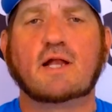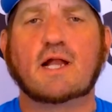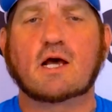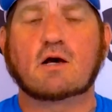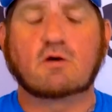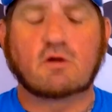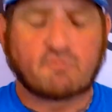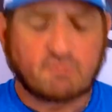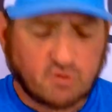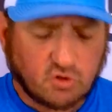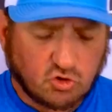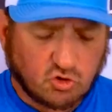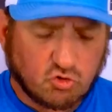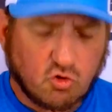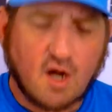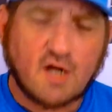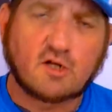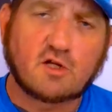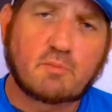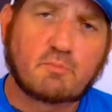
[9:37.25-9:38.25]
Now, if you're
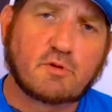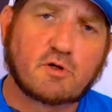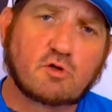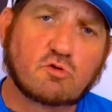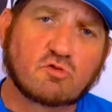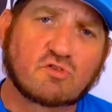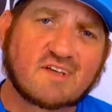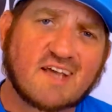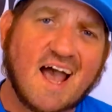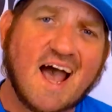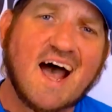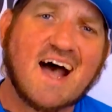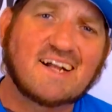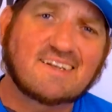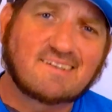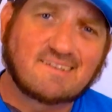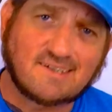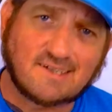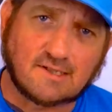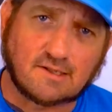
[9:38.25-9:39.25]
trying to produce
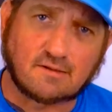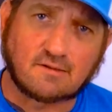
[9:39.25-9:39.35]
content